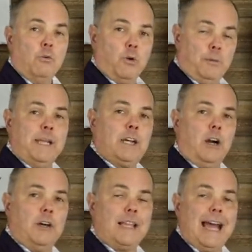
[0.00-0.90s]
What do we
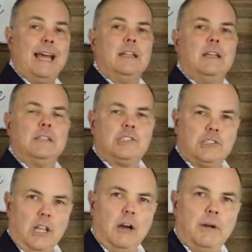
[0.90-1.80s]
call that?
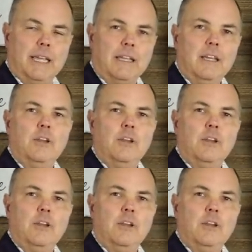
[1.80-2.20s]
Slowing.